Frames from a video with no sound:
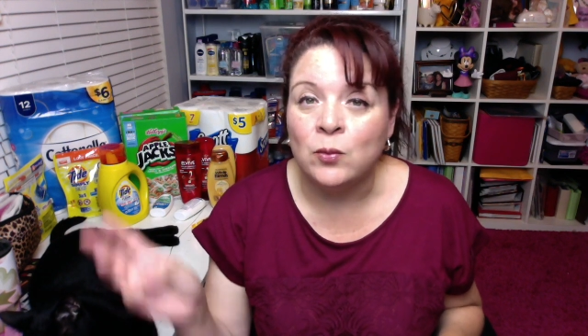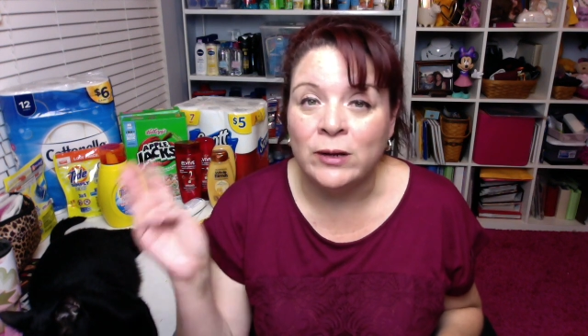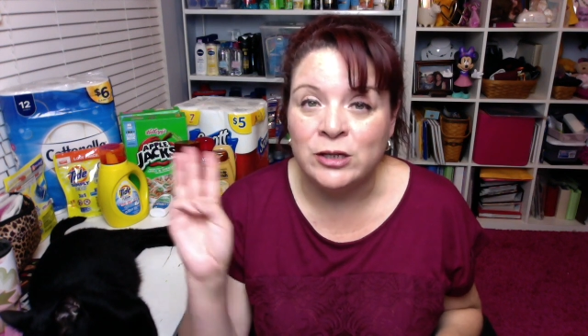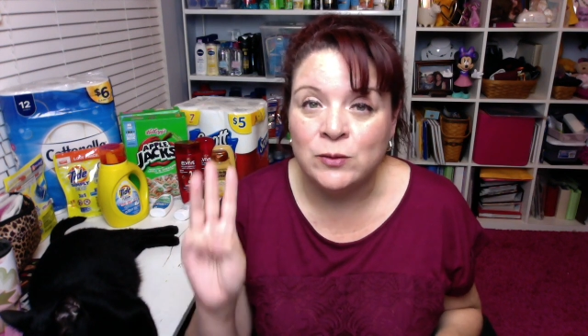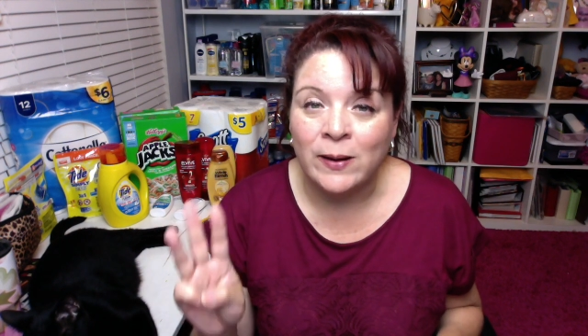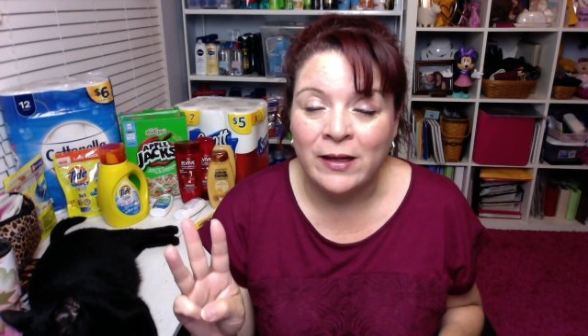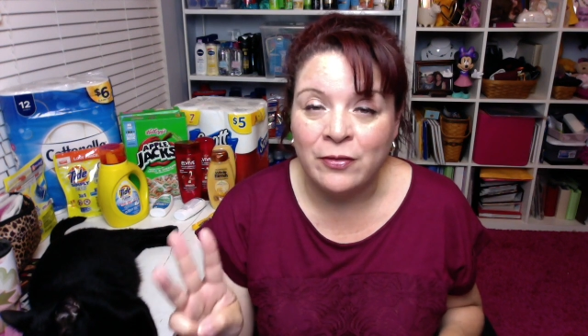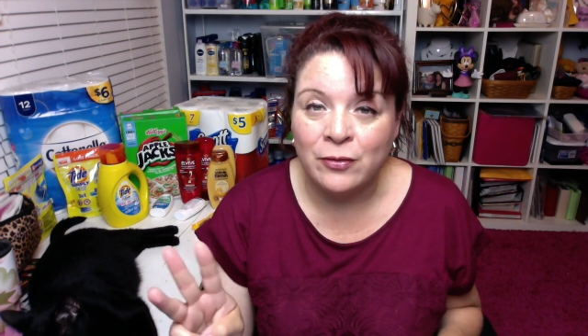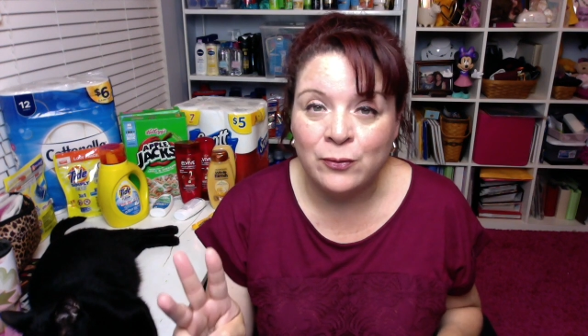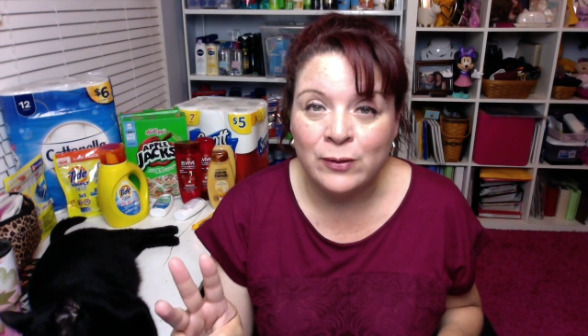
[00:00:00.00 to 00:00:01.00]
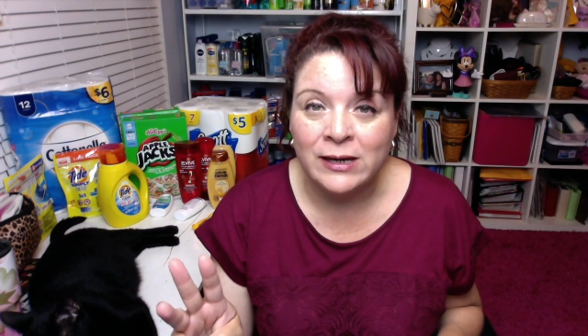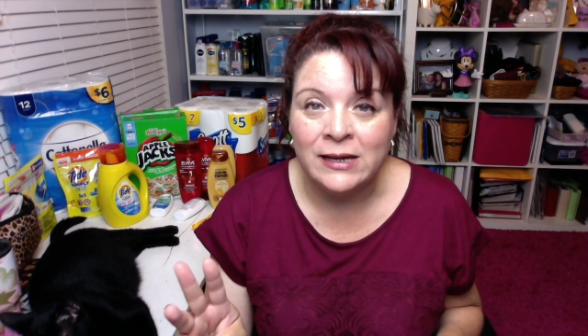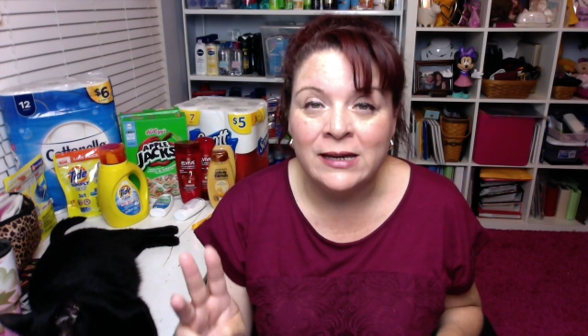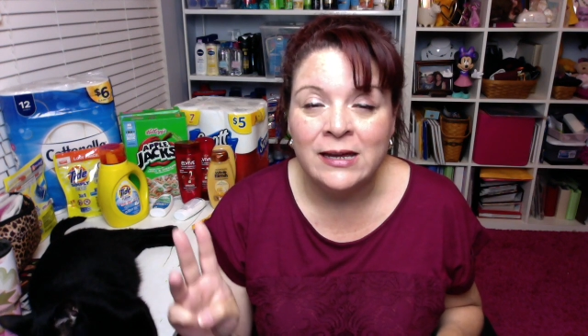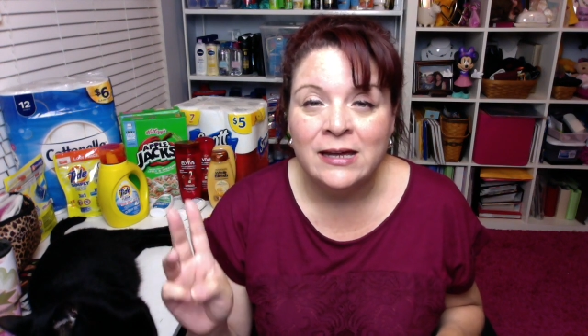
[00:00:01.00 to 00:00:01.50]
When you buy
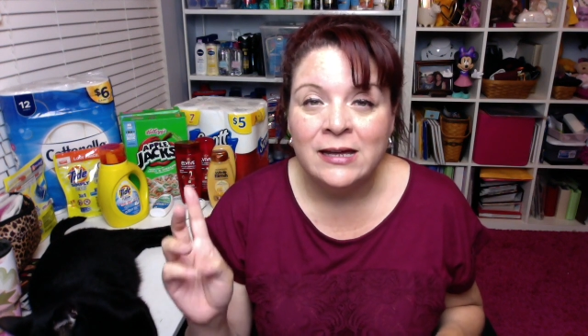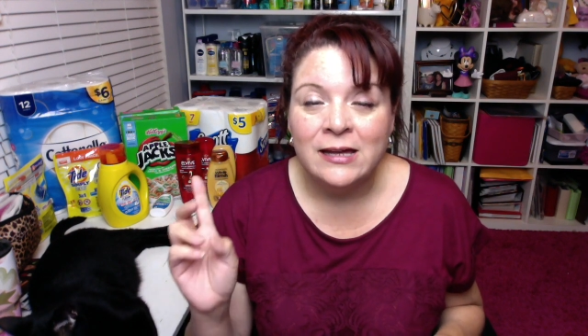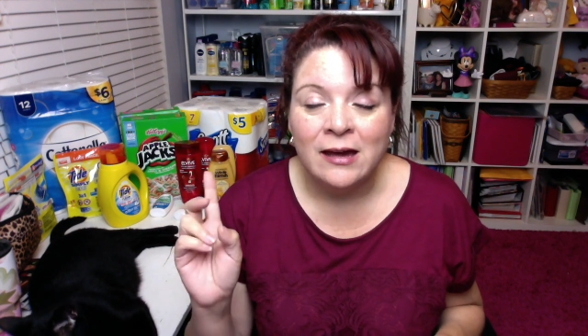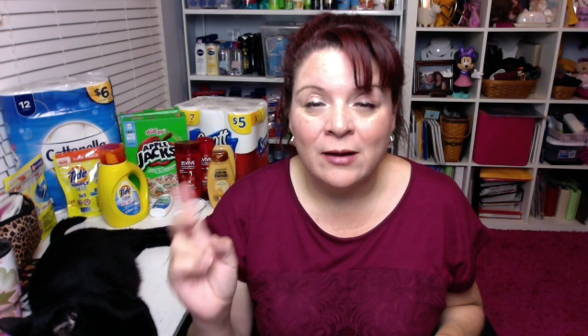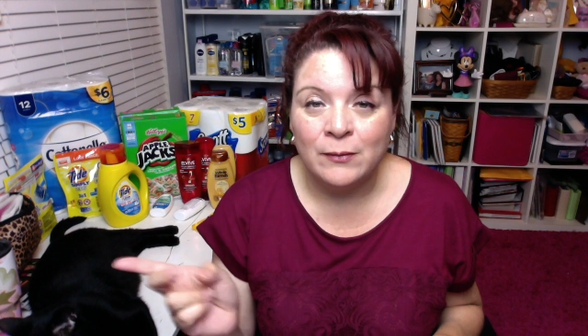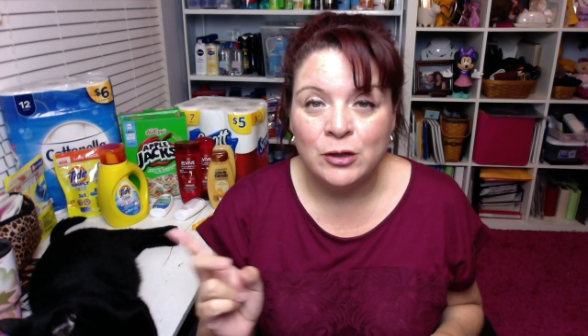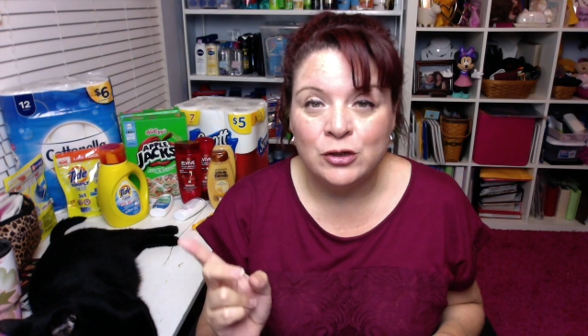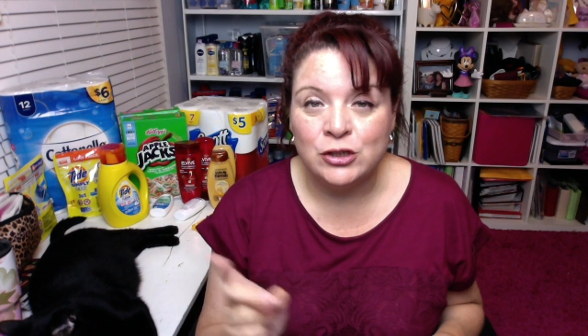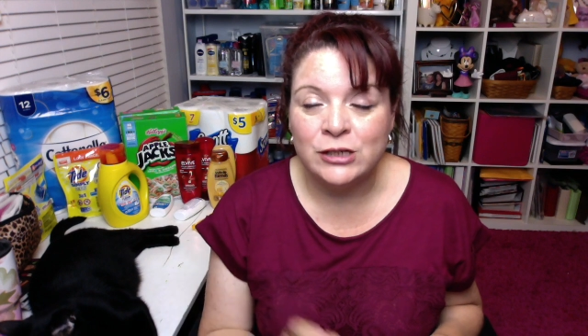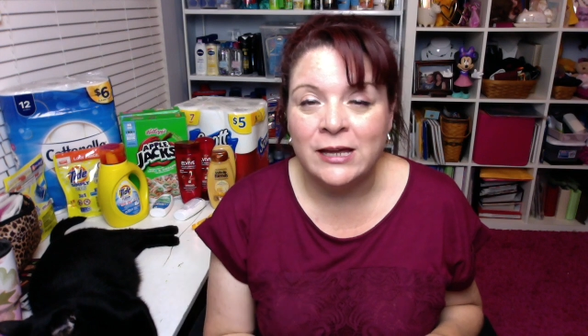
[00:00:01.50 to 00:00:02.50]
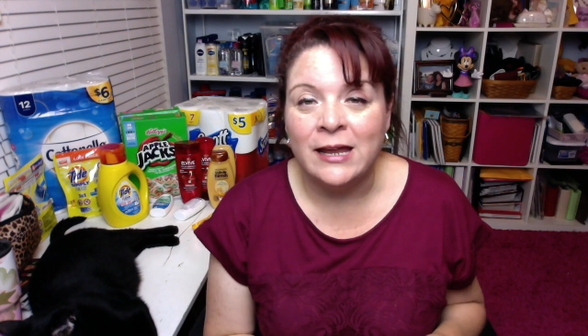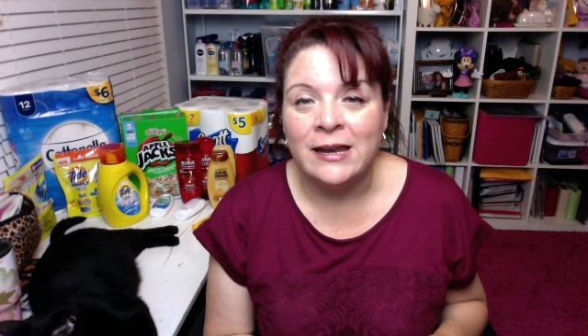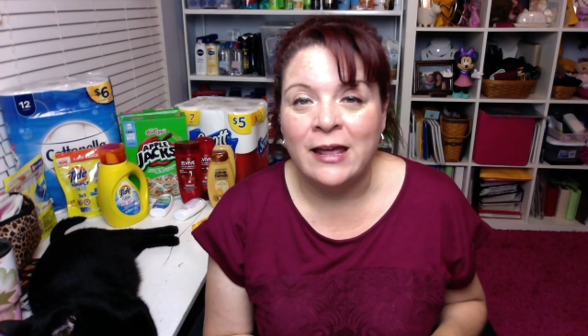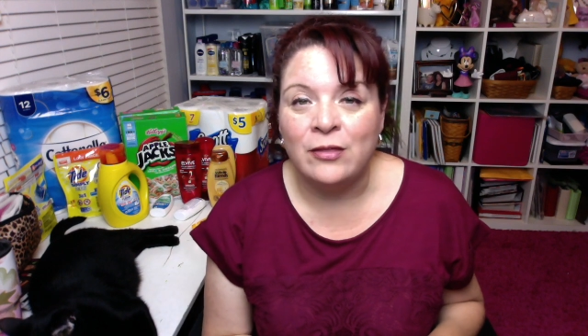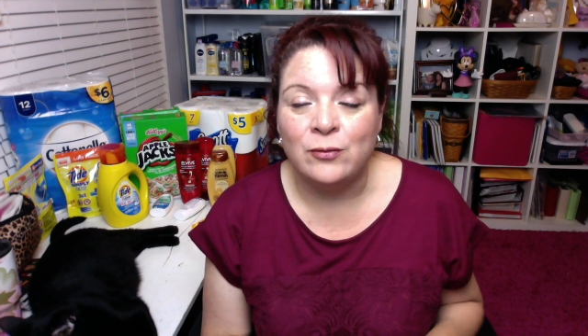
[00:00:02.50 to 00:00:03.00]
three, um, you should
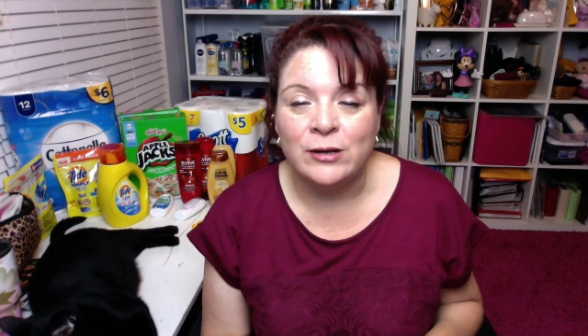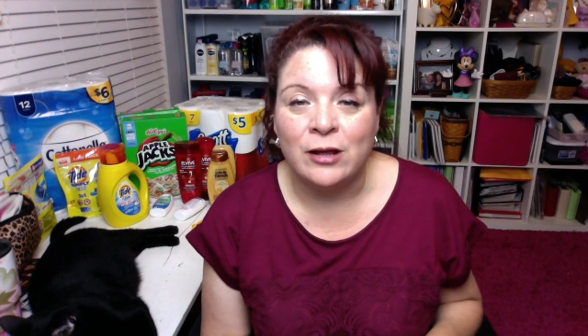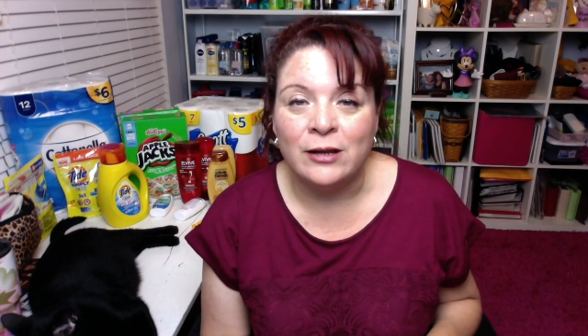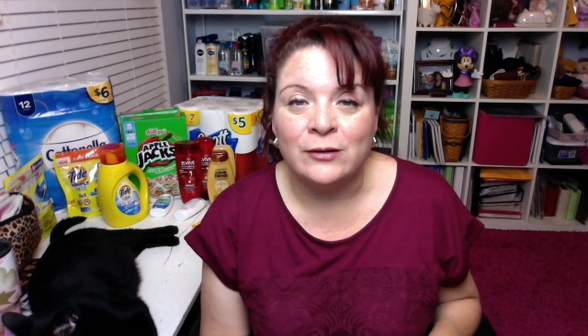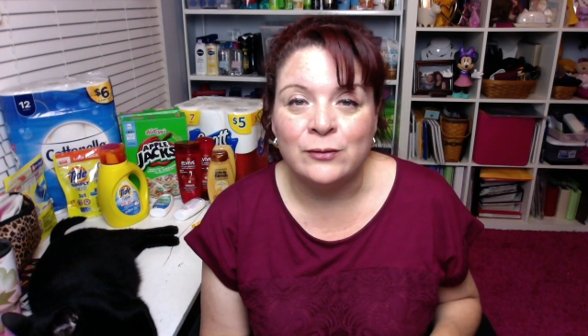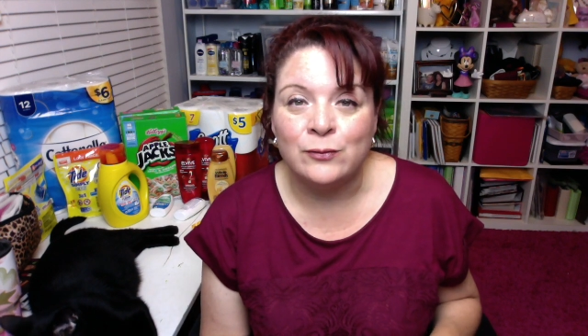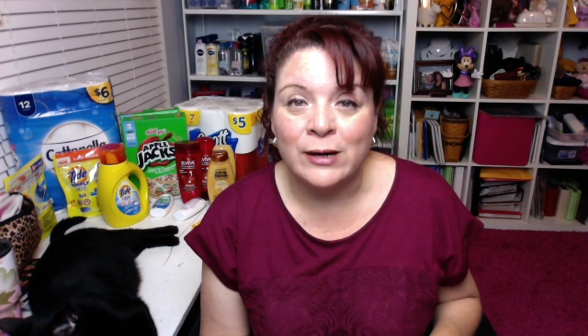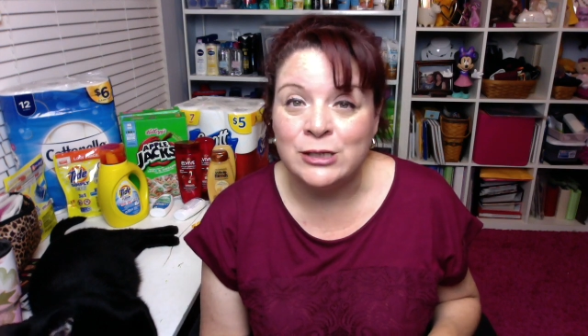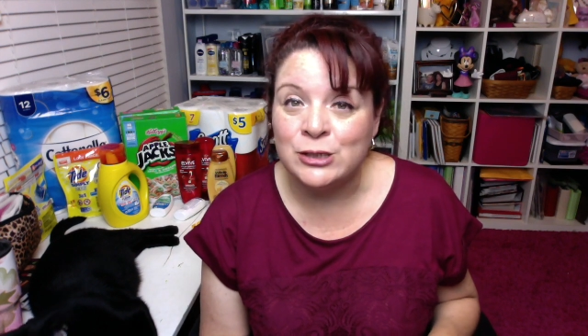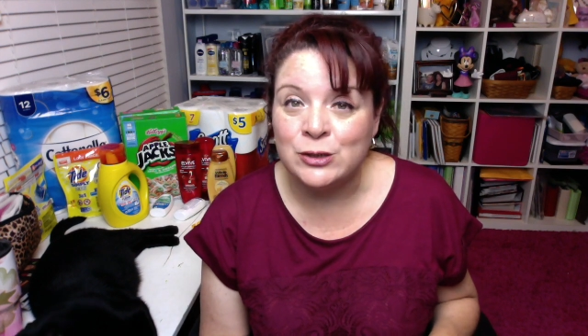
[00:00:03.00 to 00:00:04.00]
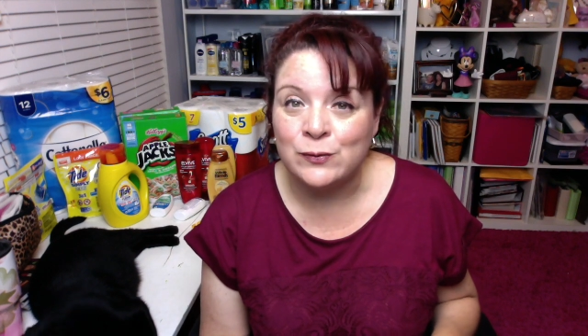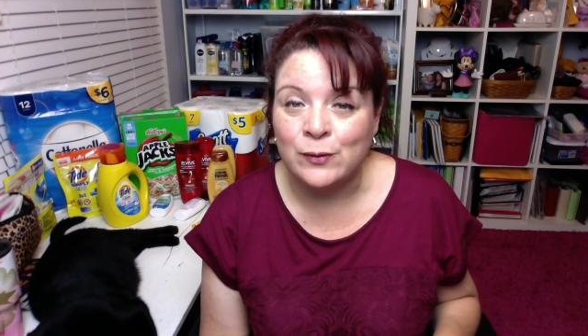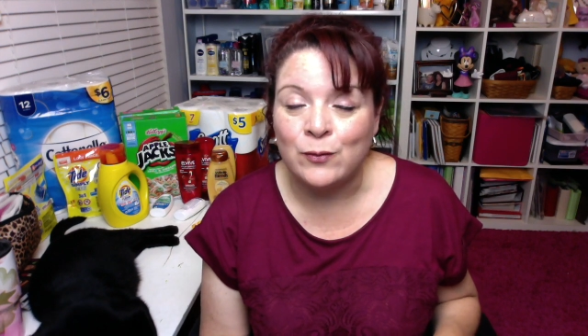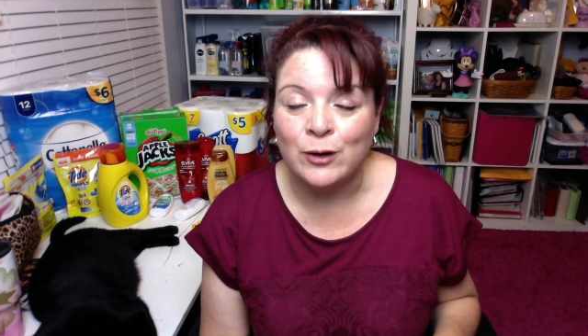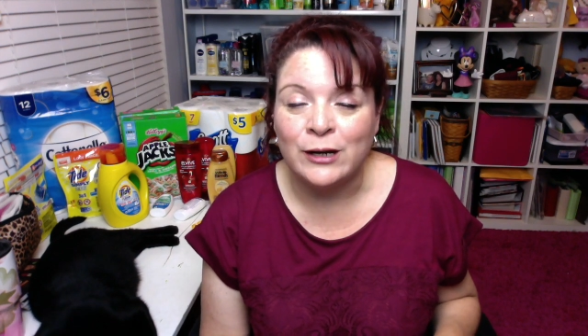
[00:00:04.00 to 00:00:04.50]
get a three dollar register
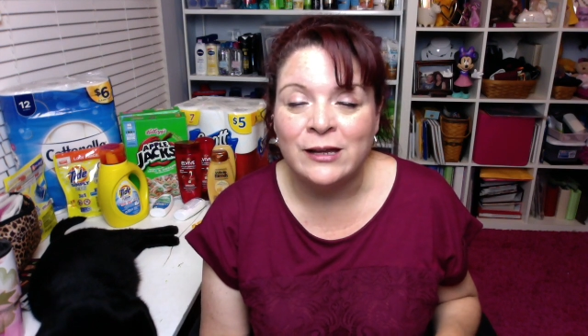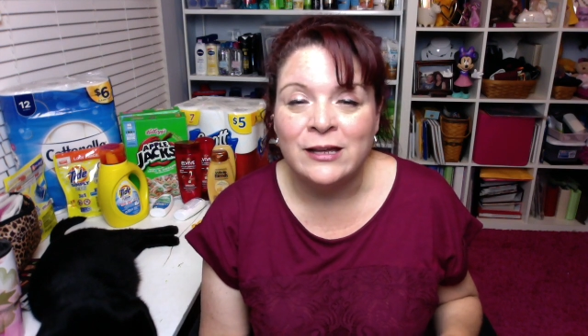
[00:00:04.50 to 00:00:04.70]
reward.